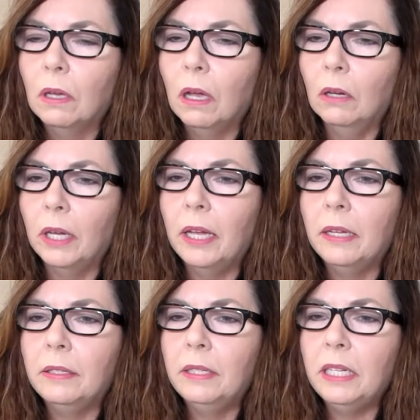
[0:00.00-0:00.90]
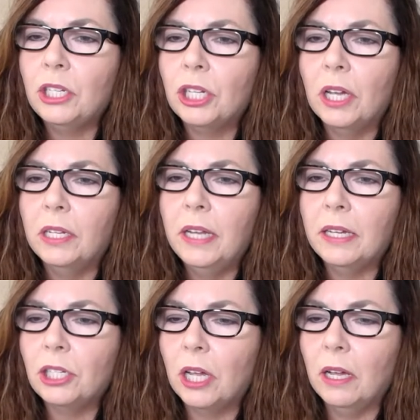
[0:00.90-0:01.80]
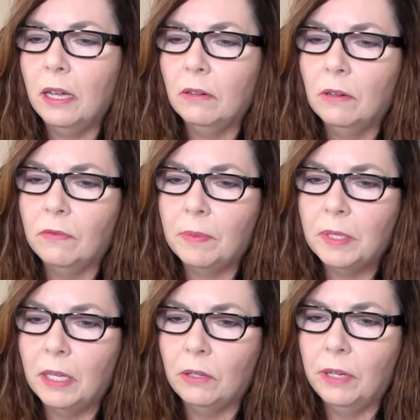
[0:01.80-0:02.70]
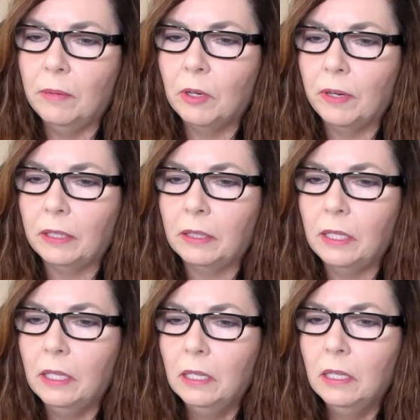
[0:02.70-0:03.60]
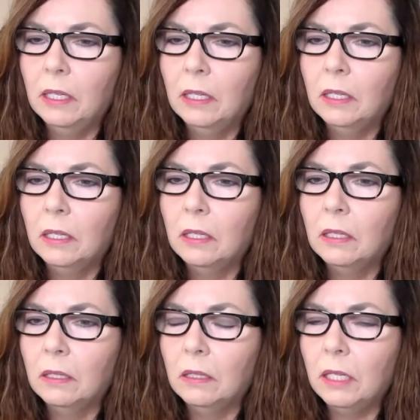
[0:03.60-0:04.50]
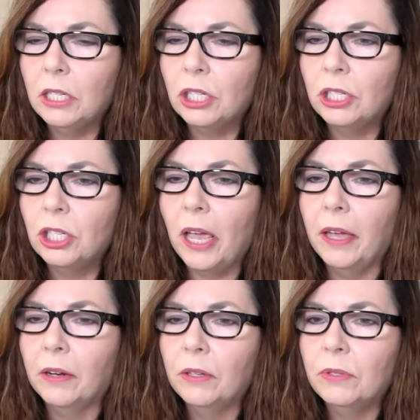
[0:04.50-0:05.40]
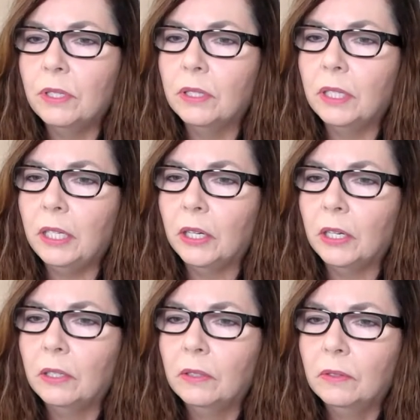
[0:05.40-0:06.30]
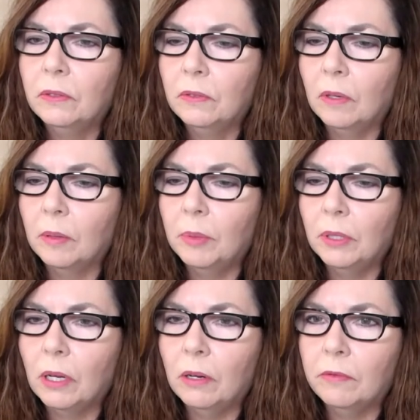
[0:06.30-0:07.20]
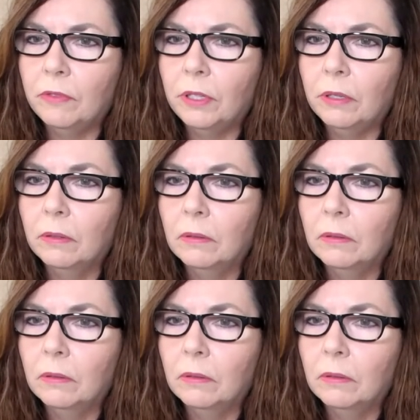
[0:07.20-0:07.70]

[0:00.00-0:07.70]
Okay, Nisha, Nesha, I don't know if I'm saying your name correctly. Nisha J, are you still here? I'm going to pull a card for you.